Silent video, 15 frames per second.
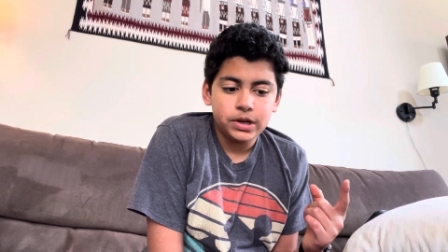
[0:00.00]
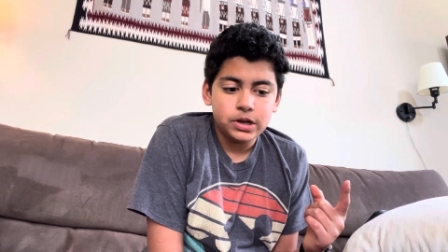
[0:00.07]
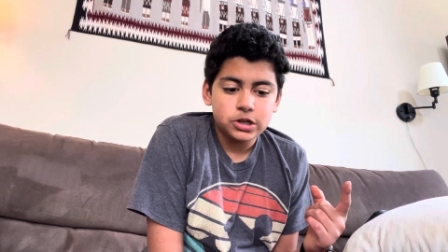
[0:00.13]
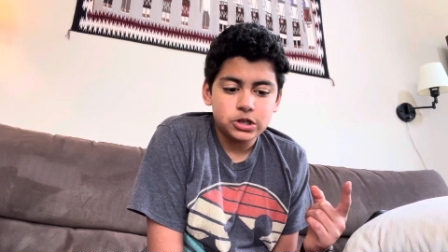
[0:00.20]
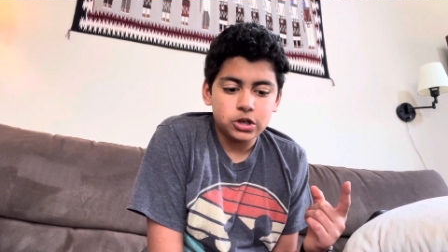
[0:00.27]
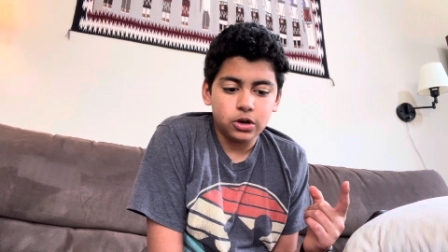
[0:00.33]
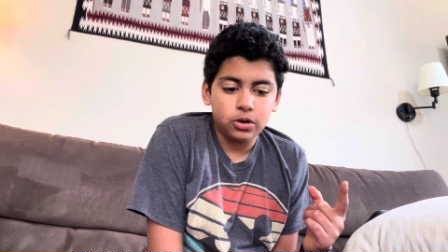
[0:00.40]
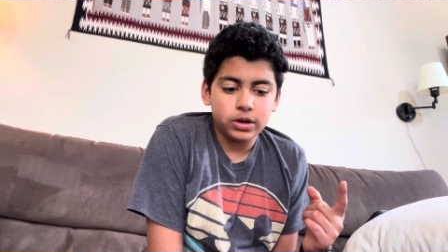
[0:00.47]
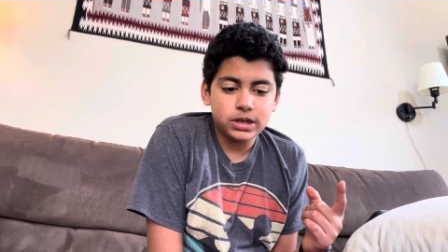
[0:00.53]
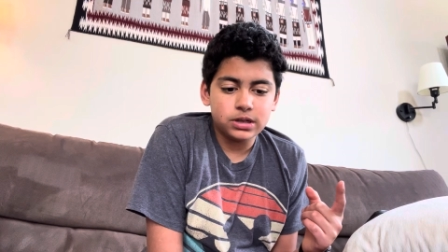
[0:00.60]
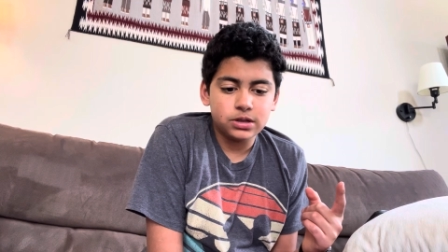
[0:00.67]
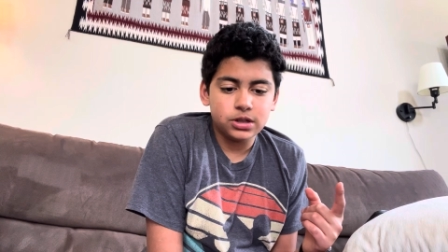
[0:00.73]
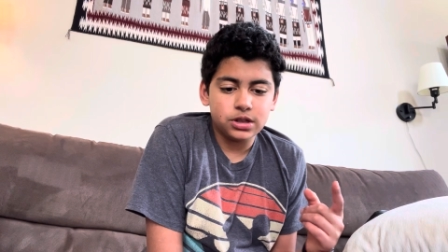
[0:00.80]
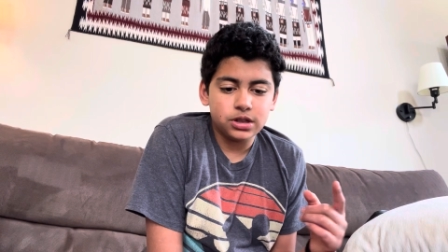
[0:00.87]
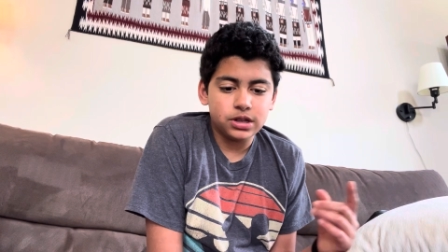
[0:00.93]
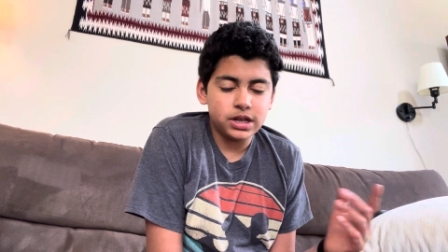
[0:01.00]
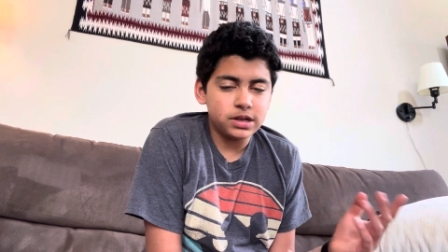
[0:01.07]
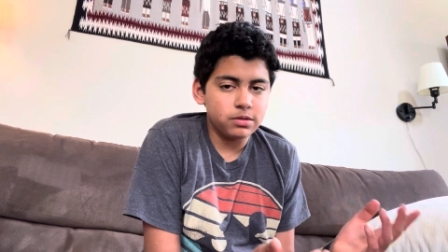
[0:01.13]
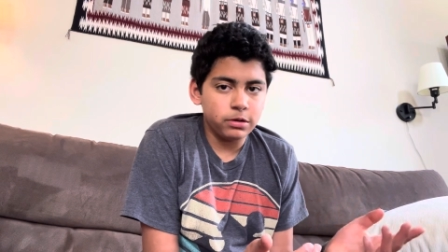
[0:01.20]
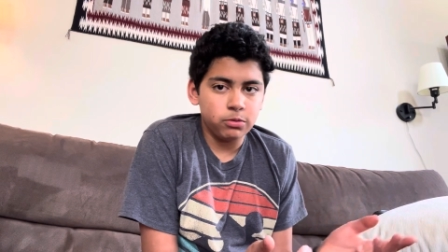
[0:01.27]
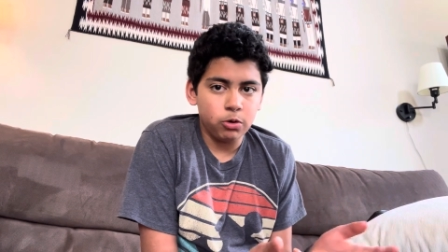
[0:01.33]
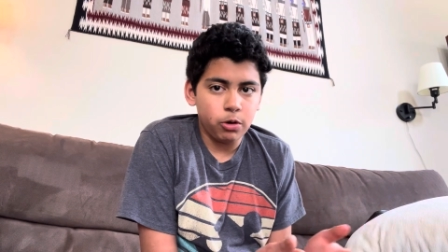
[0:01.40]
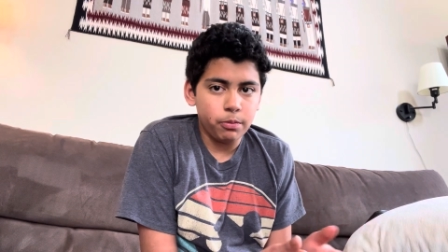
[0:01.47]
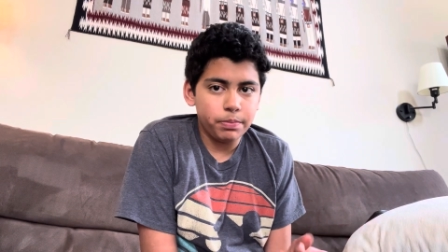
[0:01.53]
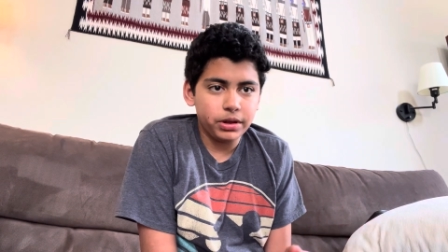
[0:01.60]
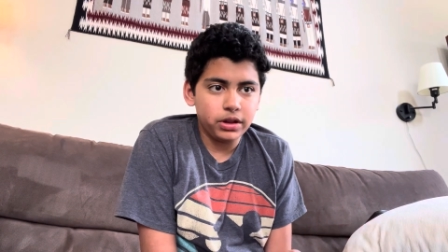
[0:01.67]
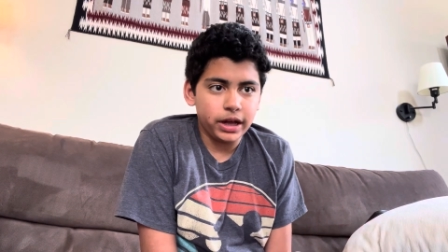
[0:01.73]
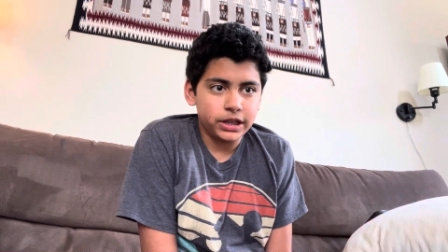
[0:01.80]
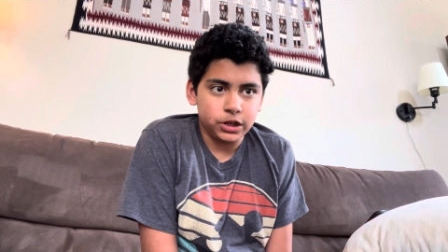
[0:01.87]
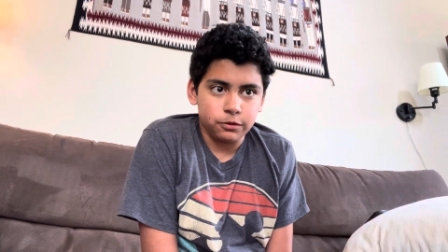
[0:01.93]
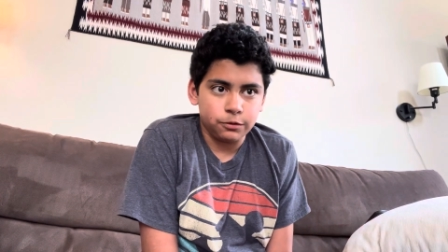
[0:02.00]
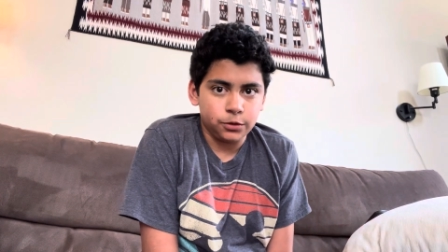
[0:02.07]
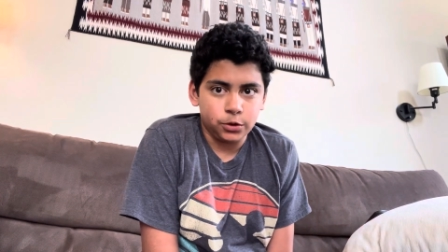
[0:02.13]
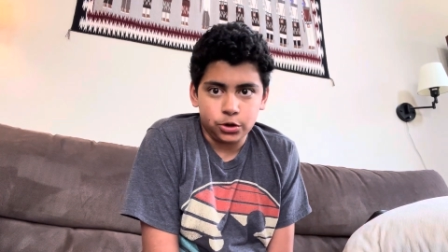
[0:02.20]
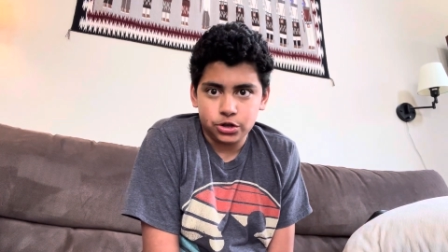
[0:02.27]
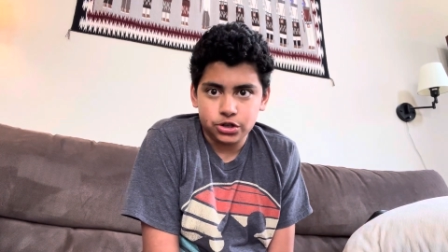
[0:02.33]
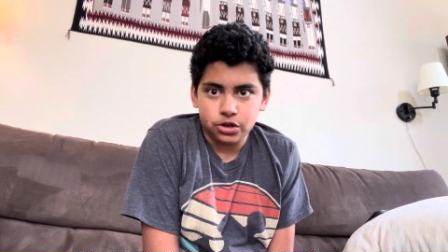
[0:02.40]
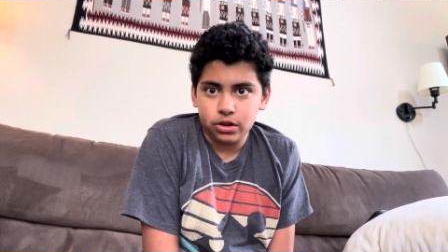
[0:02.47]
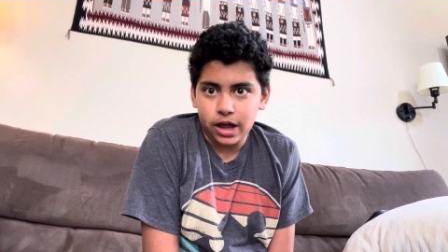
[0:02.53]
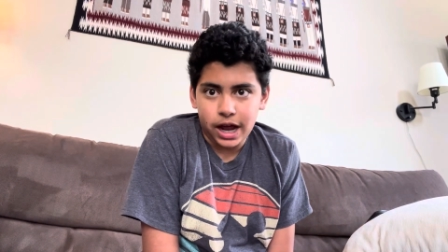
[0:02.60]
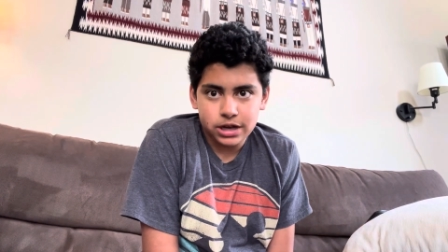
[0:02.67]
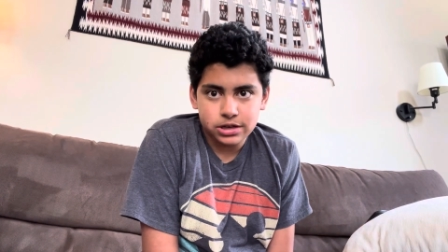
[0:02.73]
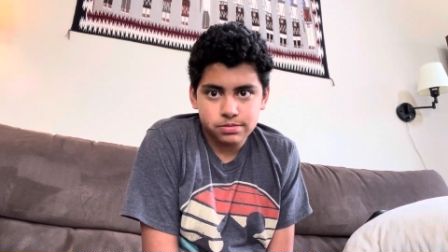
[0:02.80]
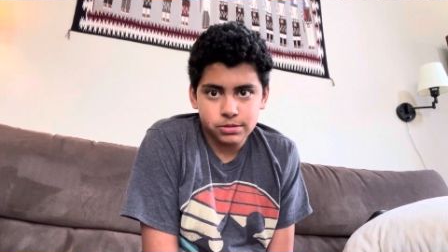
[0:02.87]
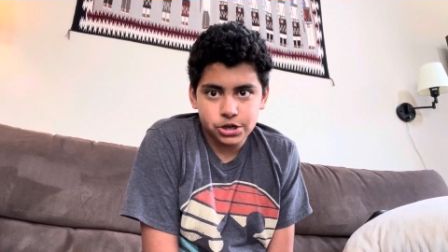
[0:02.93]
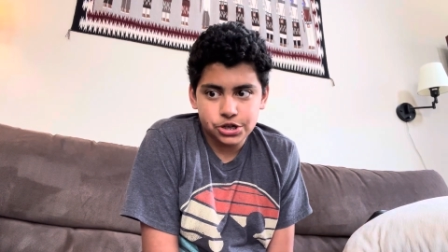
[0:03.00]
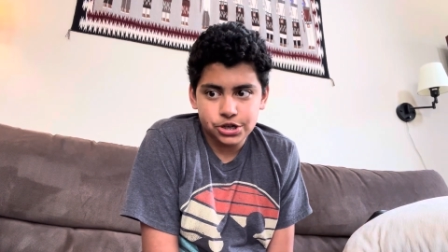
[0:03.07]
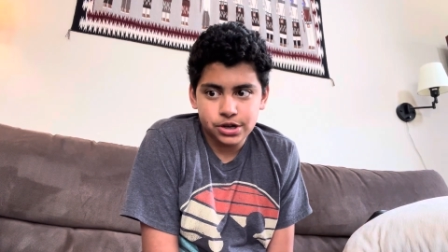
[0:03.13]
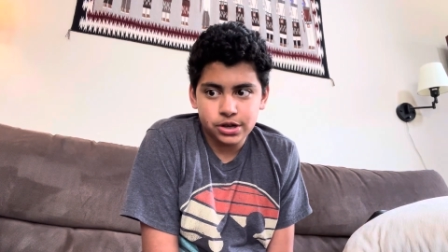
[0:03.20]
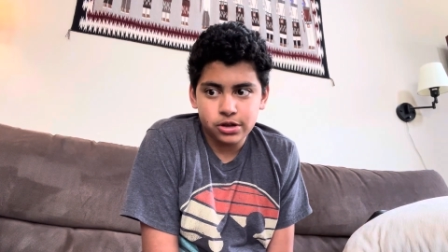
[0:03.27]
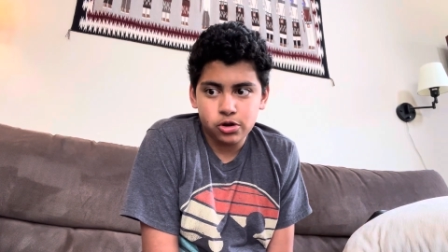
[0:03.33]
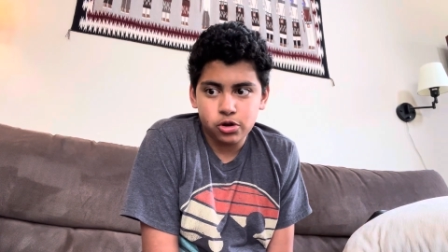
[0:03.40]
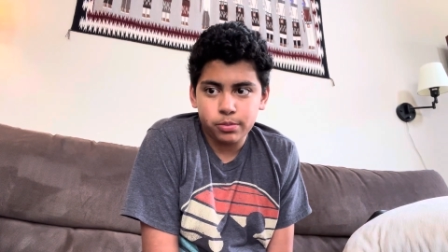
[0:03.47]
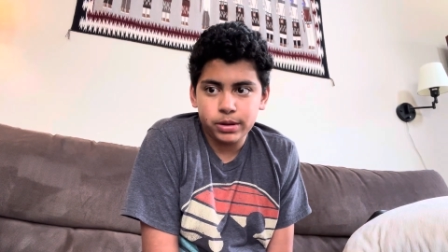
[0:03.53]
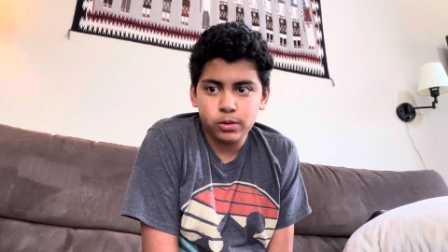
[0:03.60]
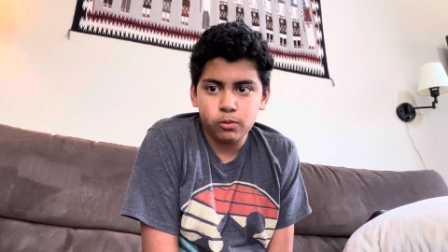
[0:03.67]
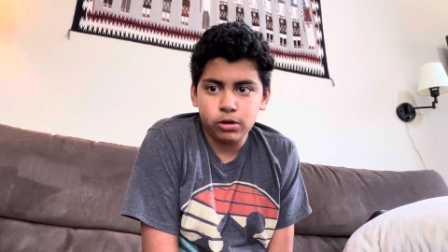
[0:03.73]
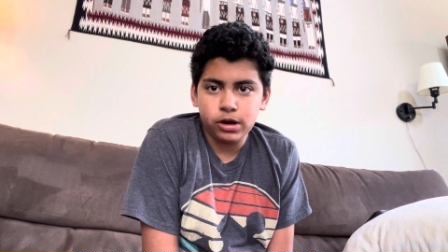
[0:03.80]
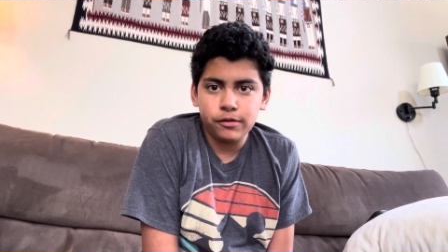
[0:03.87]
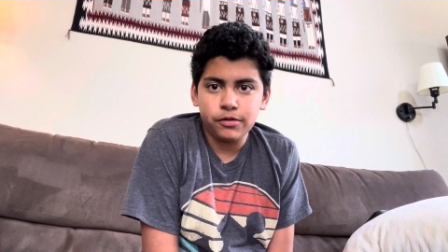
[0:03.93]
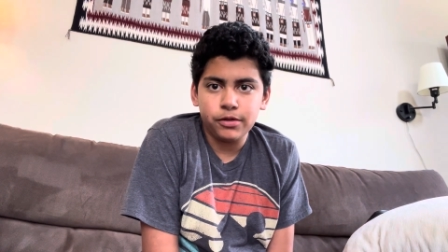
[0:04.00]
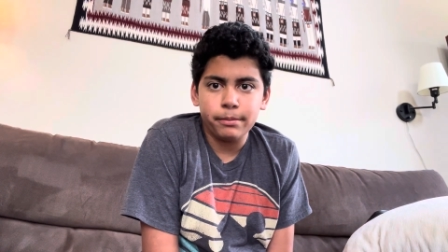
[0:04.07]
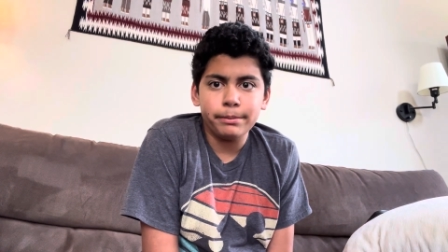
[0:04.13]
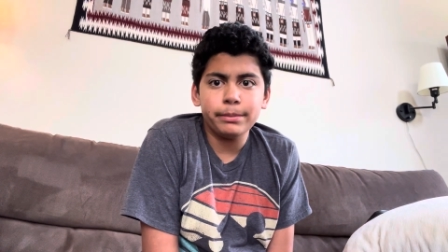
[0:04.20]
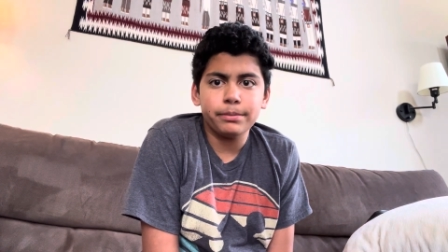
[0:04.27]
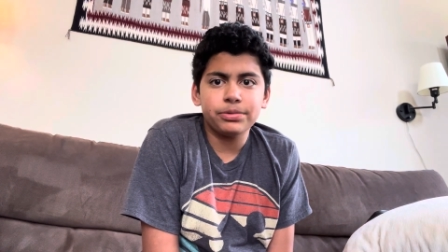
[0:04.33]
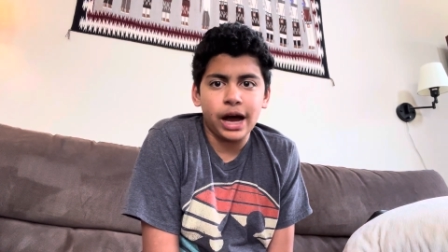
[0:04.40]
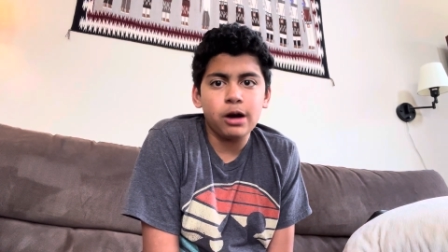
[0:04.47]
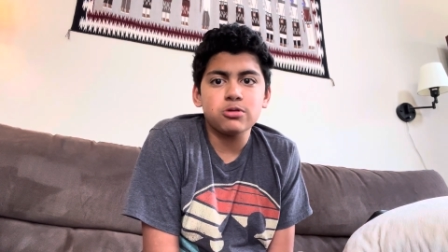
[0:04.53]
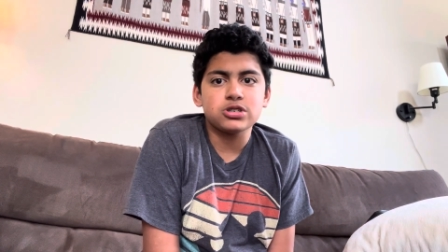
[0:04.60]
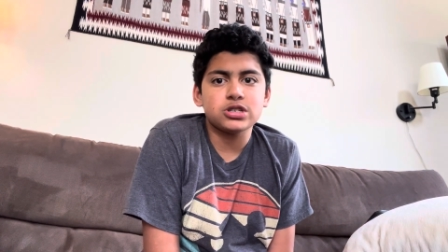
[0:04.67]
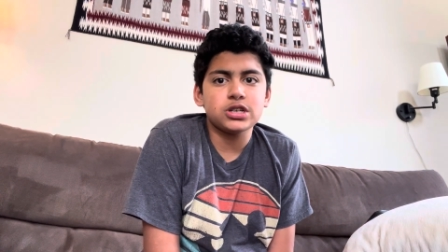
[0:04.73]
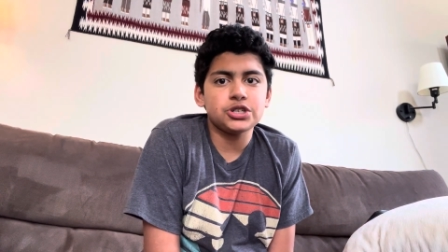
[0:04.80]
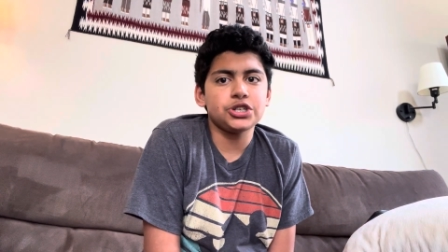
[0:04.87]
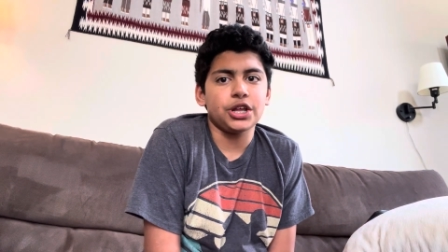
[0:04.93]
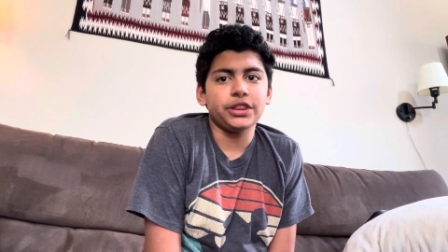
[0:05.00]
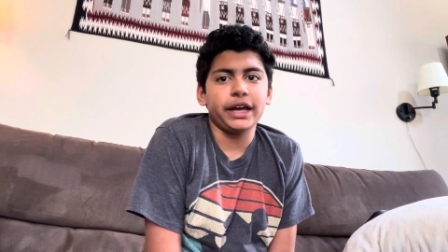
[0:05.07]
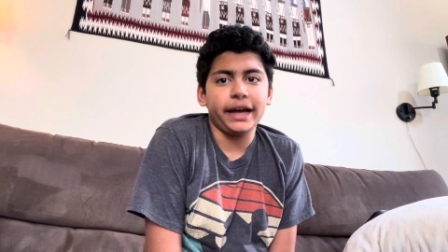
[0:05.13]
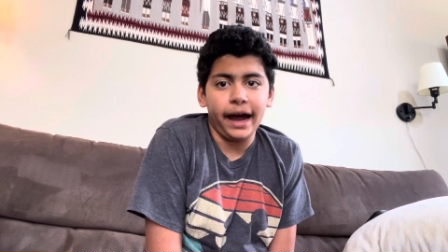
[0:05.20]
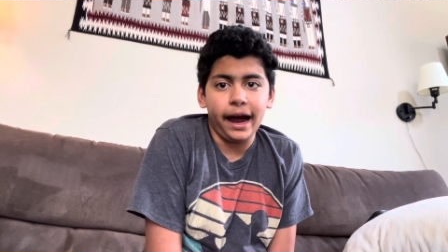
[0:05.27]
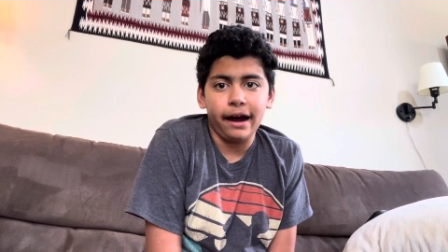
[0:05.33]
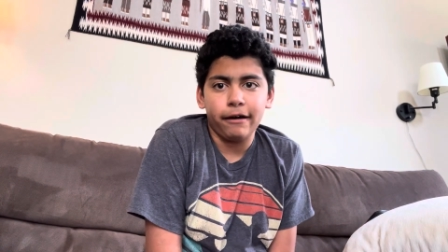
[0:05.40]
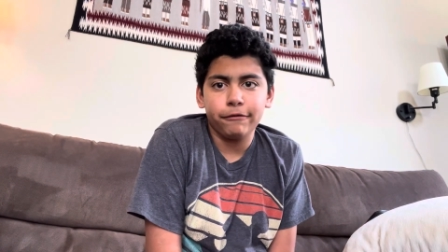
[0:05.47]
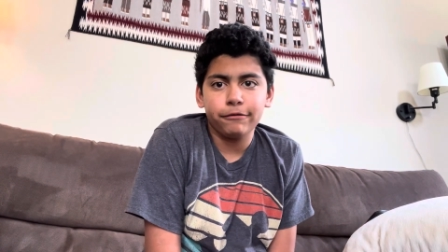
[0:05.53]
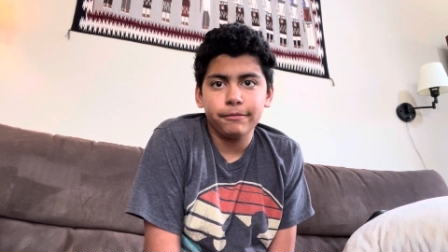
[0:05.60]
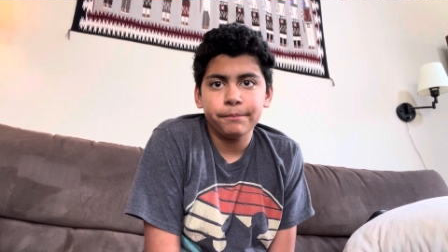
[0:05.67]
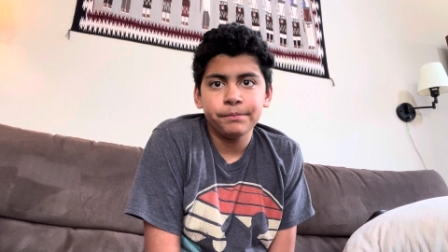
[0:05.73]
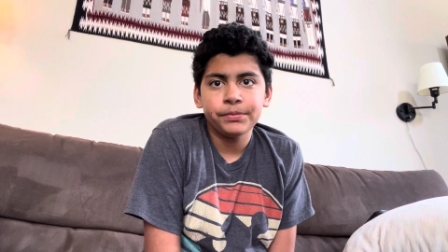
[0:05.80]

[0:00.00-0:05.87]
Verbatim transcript: So it's it, it won't be like their first or last mission. It'll be one of the thousands that they have.